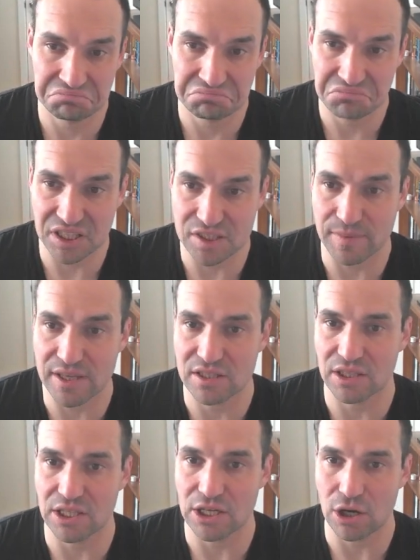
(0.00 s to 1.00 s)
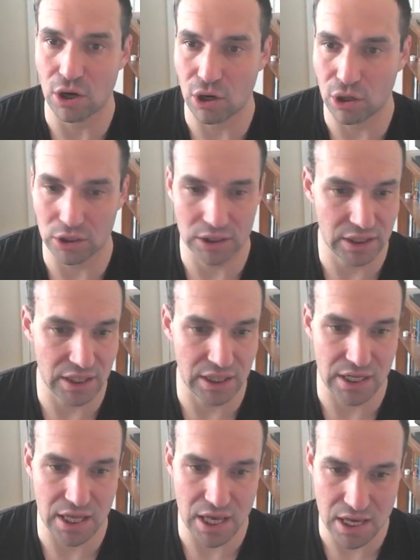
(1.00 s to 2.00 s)
That's basically all
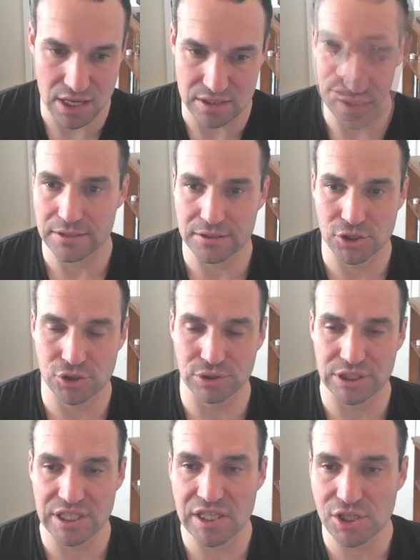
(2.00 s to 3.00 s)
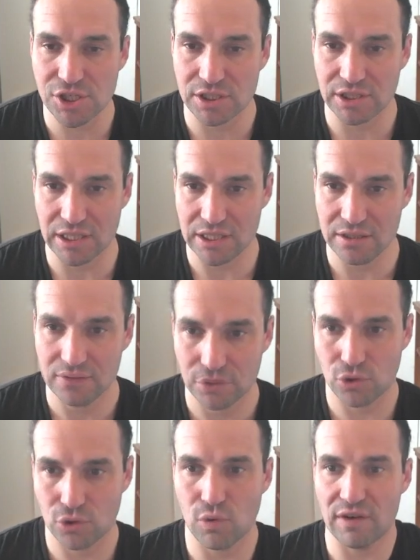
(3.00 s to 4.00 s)
it is. Strategically,
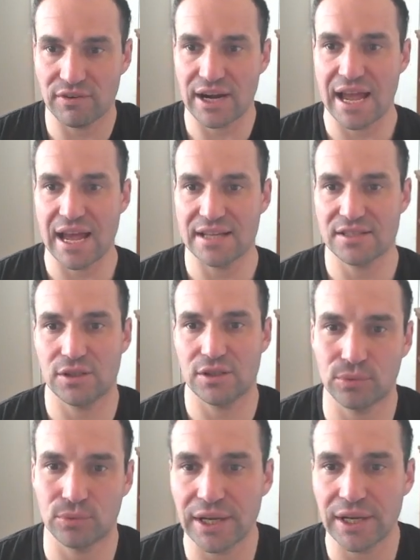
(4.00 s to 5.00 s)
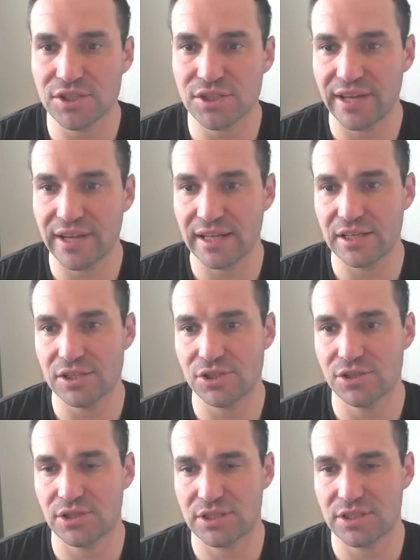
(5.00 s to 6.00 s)
whoever has a range
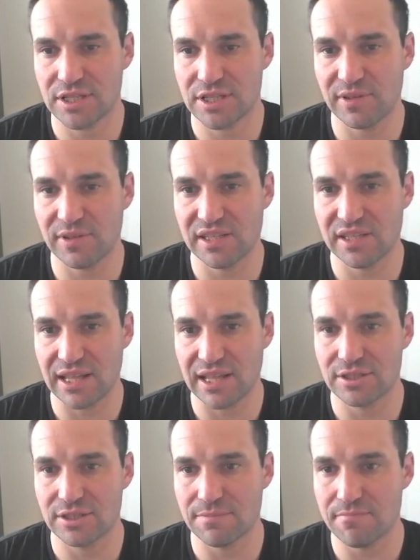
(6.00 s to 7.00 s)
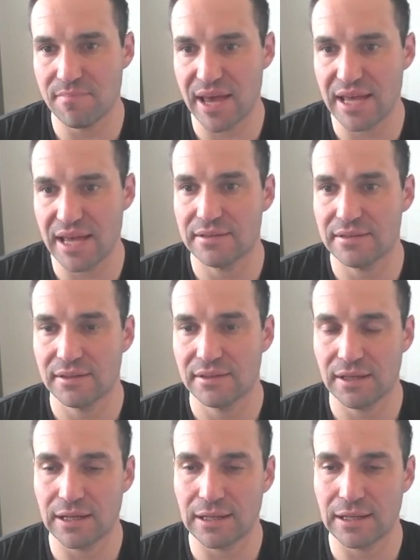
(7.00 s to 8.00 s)
advantage typically is allowed to bet
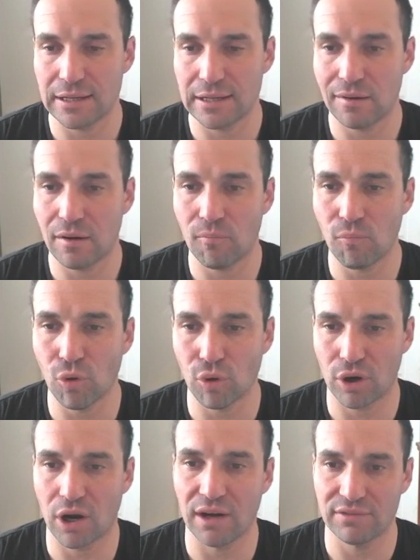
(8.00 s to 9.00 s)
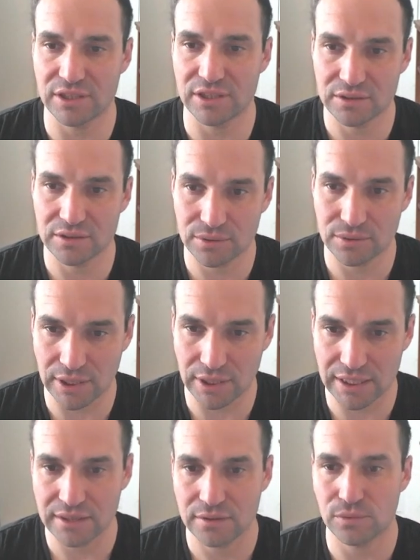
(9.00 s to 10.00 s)
more often,
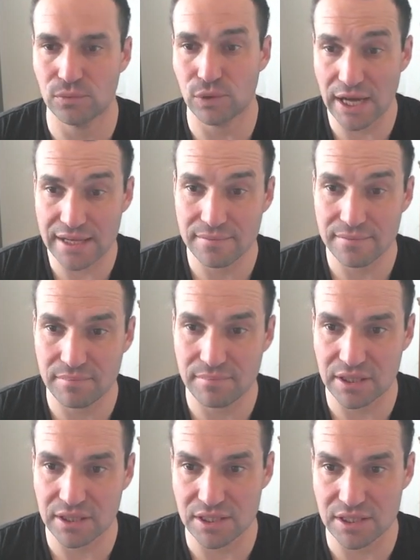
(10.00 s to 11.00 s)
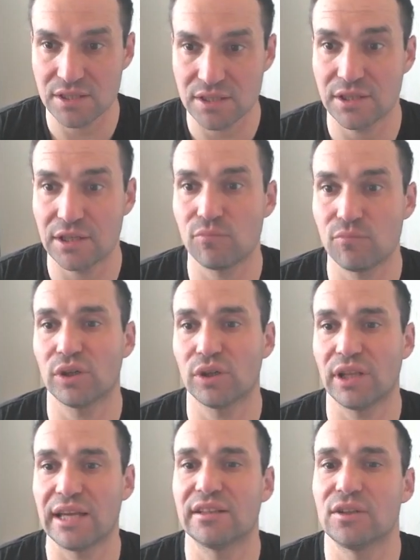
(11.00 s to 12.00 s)
right? Why? Because they're more
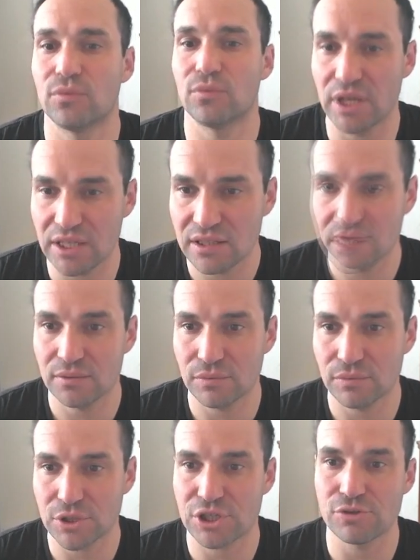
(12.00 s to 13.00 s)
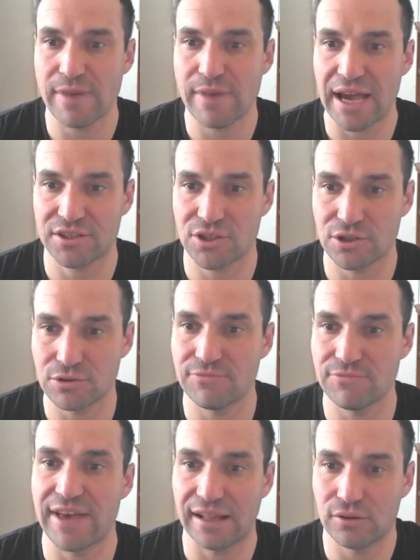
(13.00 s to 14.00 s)
likely to win, which goes back to
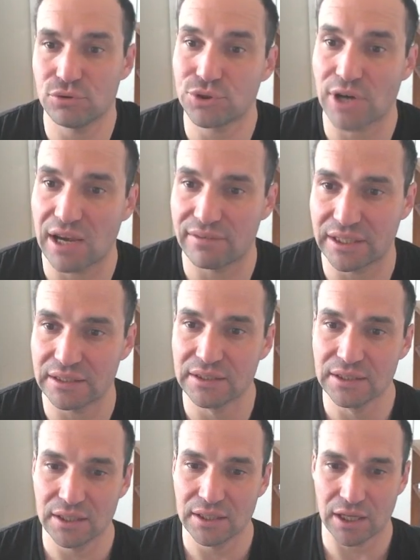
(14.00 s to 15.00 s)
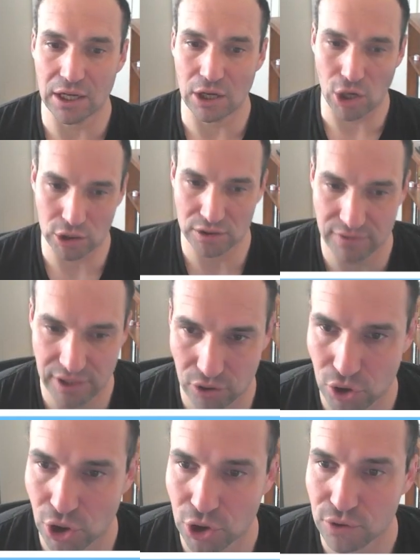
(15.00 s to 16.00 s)
value driving all of our
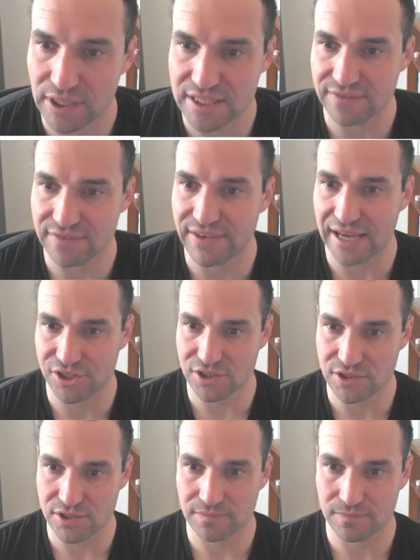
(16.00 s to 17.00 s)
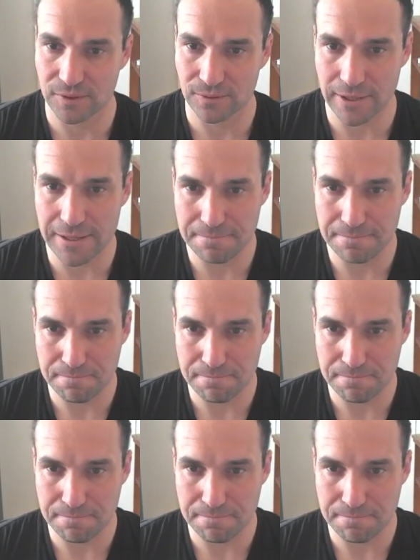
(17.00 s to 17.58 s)
aggressive actions, right?